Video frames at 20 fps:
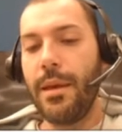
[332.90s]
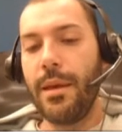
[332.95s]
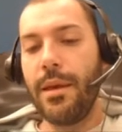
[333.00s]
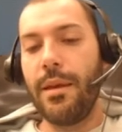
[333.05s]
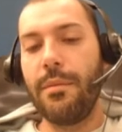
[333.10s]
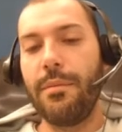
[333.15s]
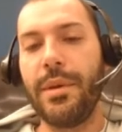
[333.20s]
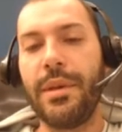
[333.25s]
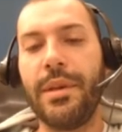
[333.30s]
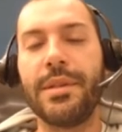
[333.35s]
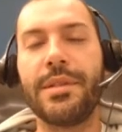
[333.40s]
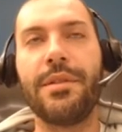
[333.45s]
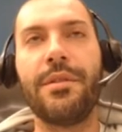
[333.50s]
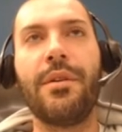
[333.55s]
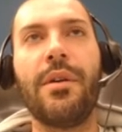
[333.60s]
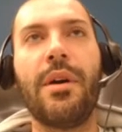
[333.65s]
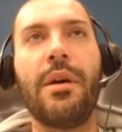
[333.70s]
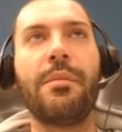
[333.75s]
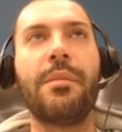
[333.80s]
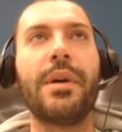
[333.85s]
because
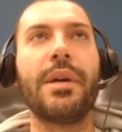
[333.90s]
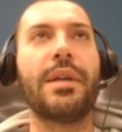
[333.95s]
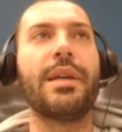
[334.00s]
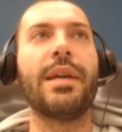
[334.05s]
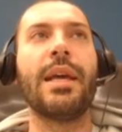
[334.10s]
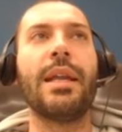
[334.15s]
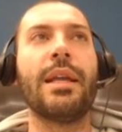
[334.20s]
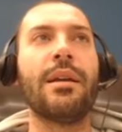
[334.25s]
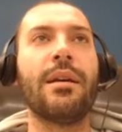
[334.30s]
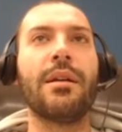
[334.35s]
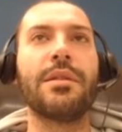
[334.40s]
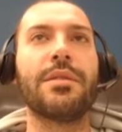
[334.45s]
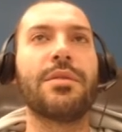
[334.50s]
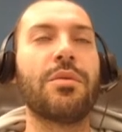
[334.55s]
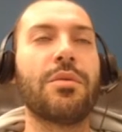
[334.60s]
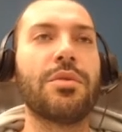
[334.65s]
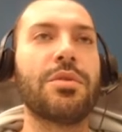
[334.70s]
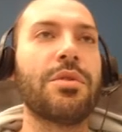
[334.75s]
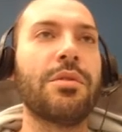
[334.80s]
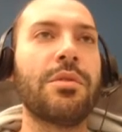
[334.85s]
I'm like getting on
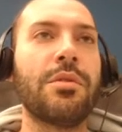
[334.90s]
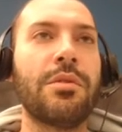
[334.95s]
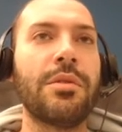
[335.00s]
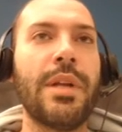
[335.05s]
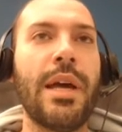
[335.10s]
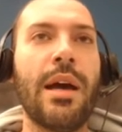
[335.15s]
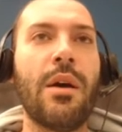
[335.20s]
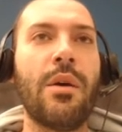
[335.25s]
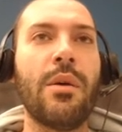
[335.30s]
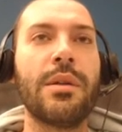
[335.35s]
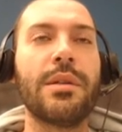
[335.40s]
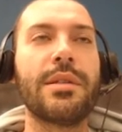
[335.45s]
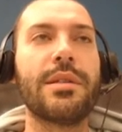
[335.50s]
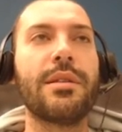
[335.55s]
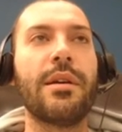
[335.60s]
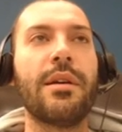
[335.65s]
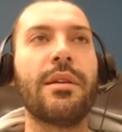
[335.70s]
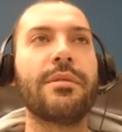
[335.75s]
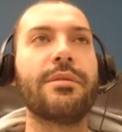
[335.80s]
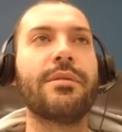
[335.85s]
social now and
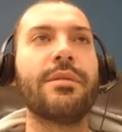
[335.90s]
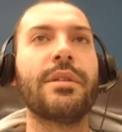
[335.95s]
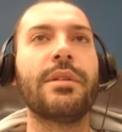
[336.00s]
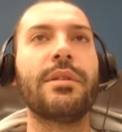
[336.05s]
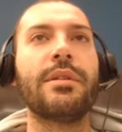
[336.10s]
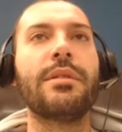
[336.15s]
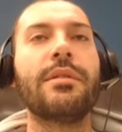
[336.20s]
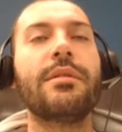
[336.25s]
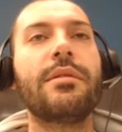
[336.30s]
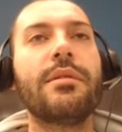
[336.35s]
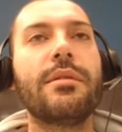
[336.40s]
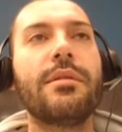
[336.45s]
stuff and